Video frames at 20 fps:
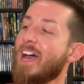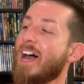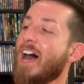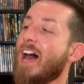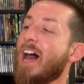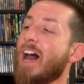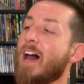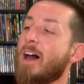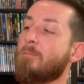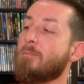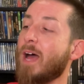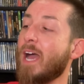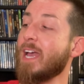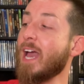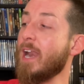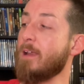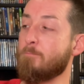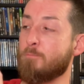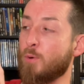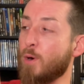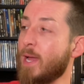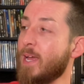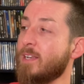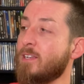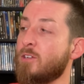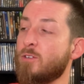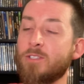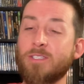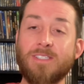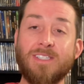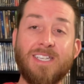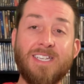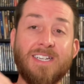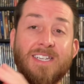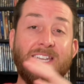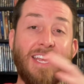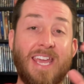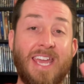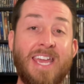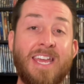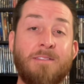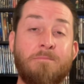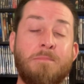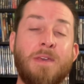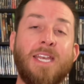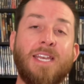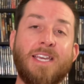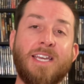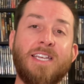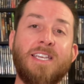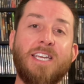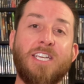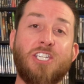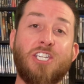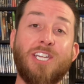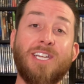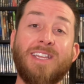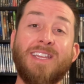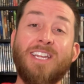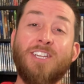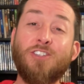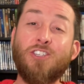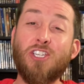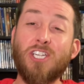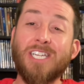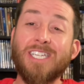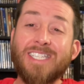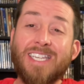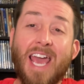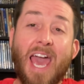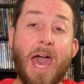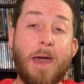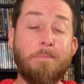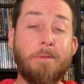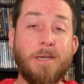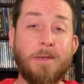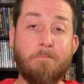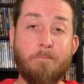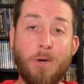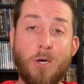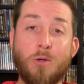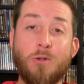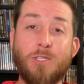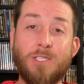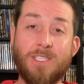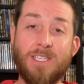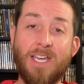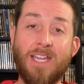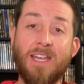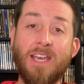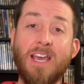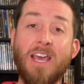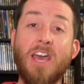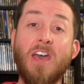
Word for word: Um, I got it brand new sealed in mint condition and they just happened to post it